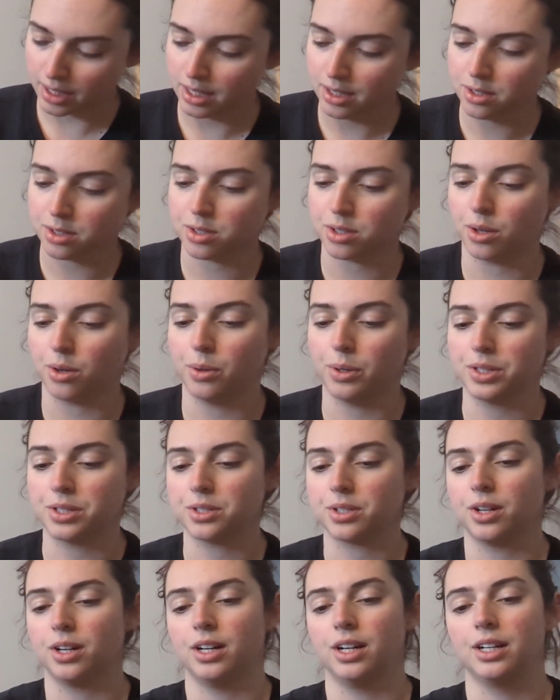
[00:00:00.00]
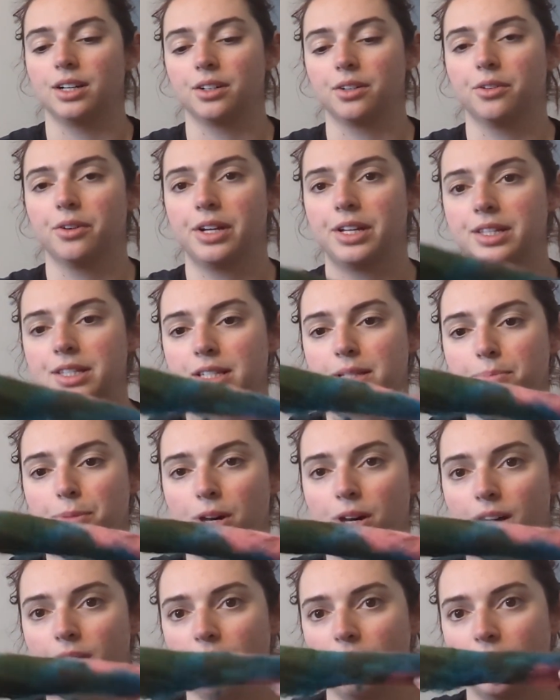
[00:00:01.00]
So it's got a green
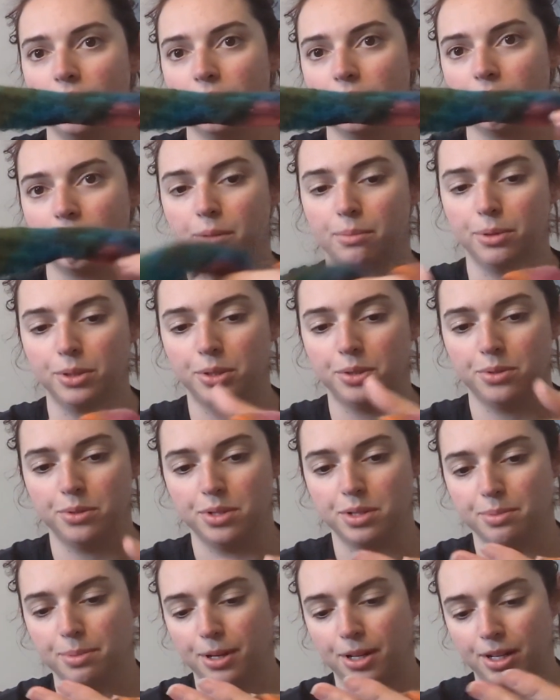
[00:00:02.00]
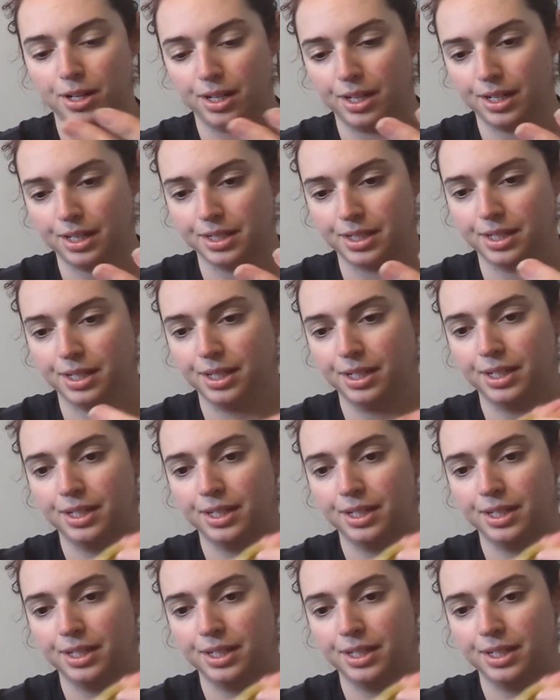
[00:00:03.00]
spot and a blue spot.